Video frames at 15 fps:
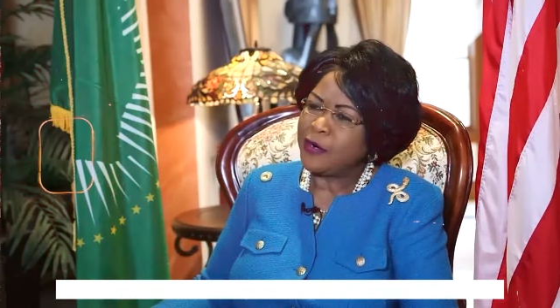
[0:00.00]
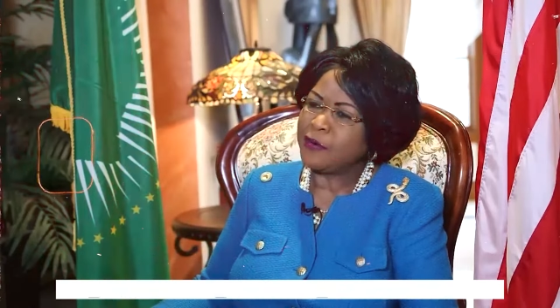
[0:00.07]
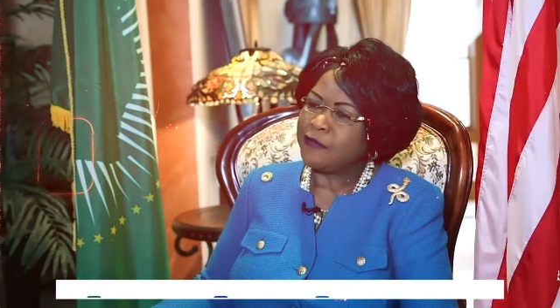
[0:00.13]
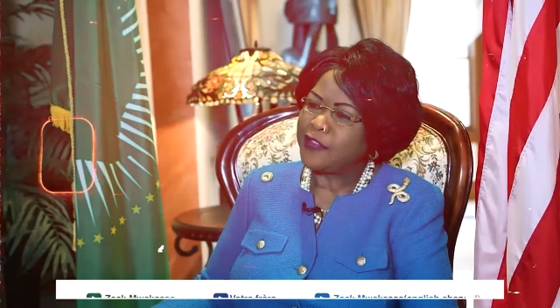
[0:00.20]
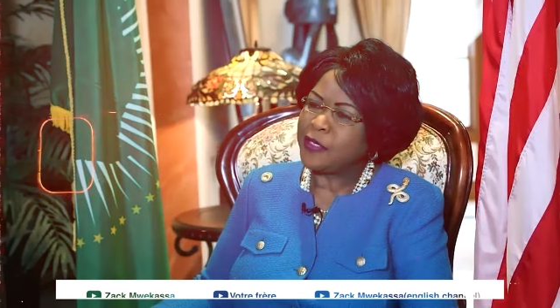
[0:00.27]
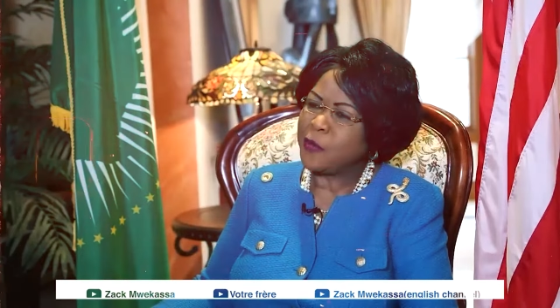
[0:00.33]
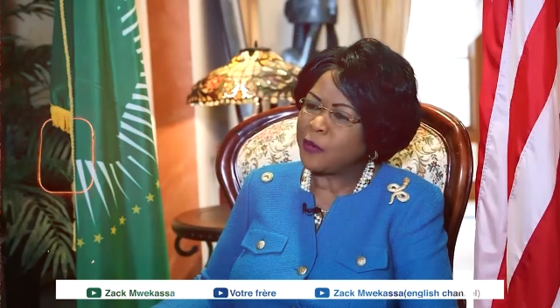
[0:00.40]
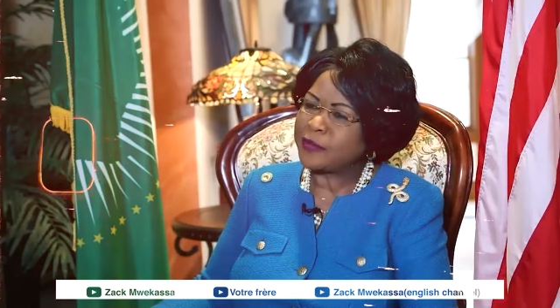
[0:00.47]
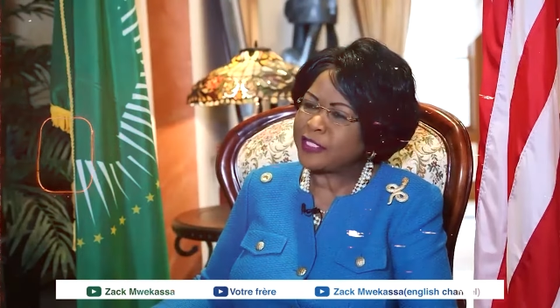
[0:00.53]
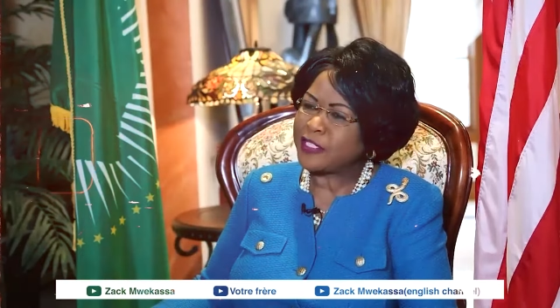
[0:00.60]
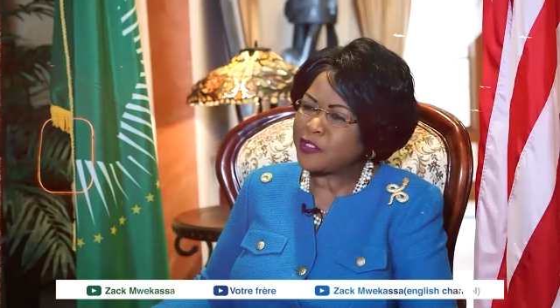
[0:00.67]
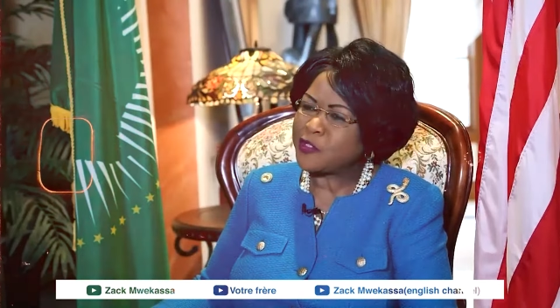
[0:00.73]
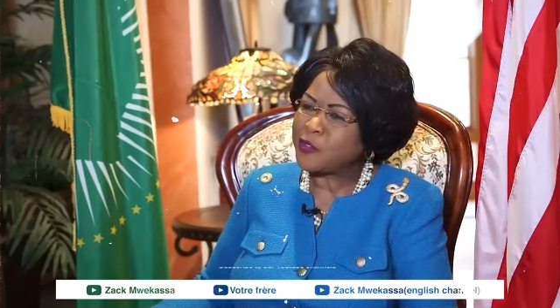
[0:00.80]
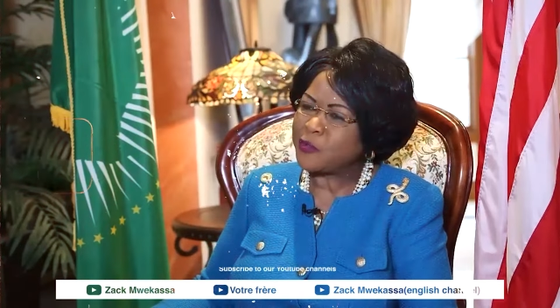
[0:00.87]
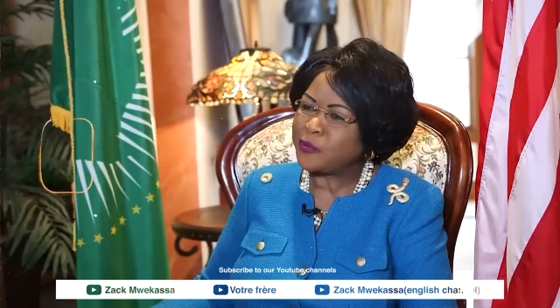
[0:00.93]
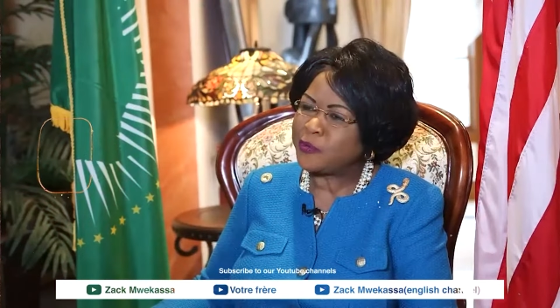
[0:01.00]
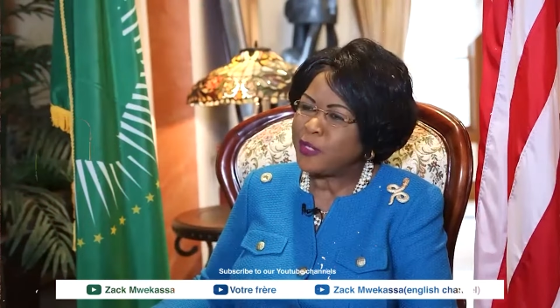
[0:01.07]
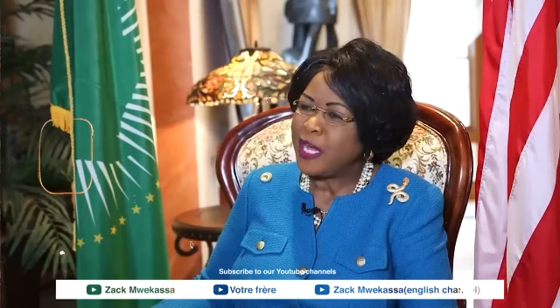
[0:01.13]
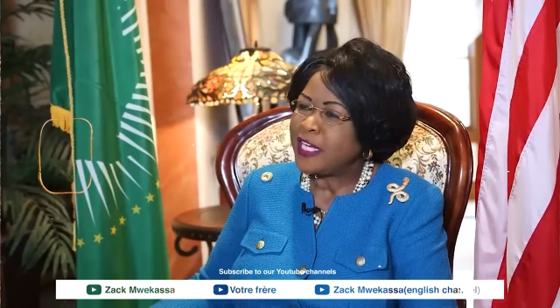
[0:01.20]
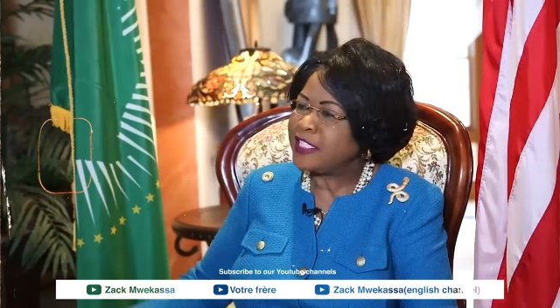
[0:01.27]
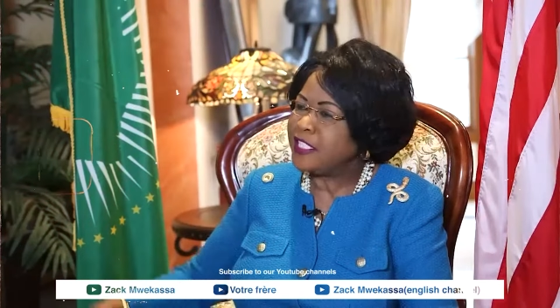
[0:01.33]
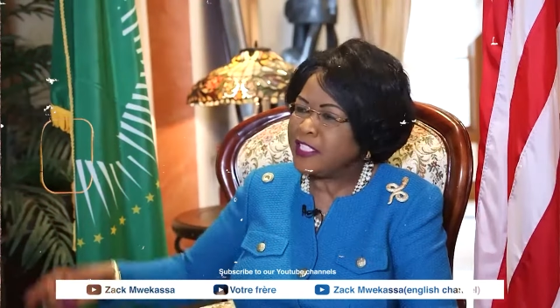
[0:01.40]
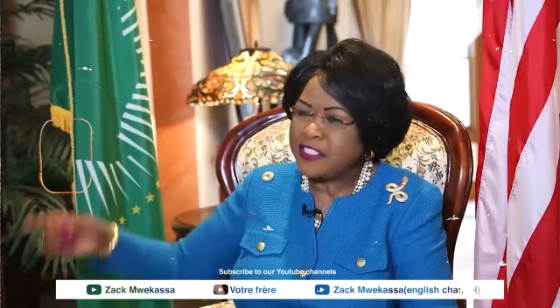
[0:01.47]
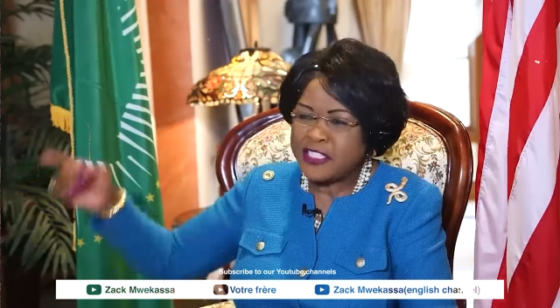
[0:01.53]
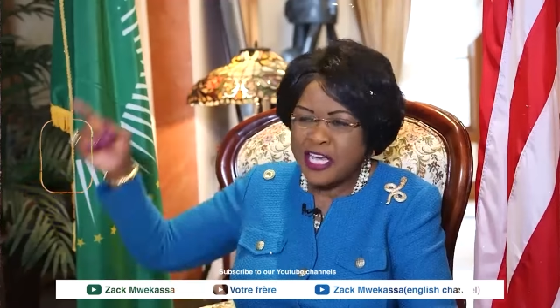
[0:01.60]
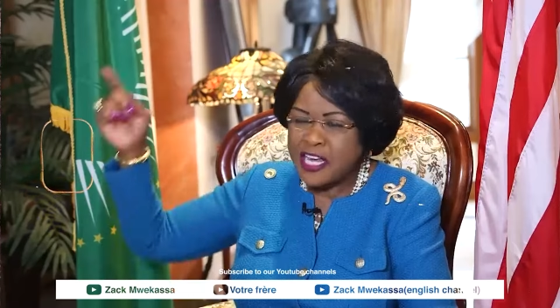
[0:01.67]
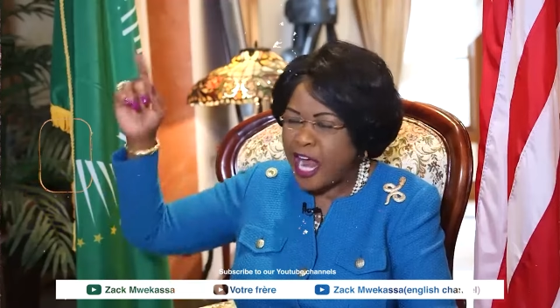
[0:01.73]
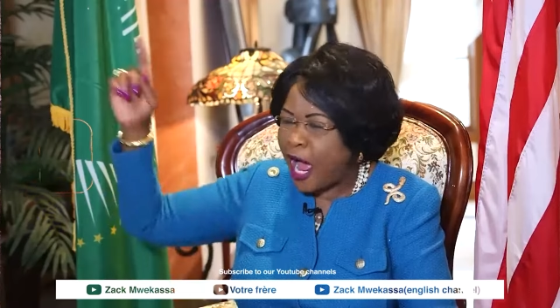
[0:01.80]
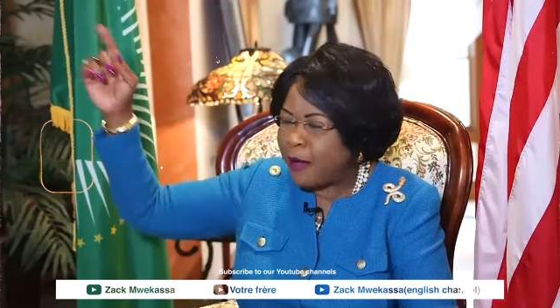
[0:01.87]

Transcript: of the golden stool, she said,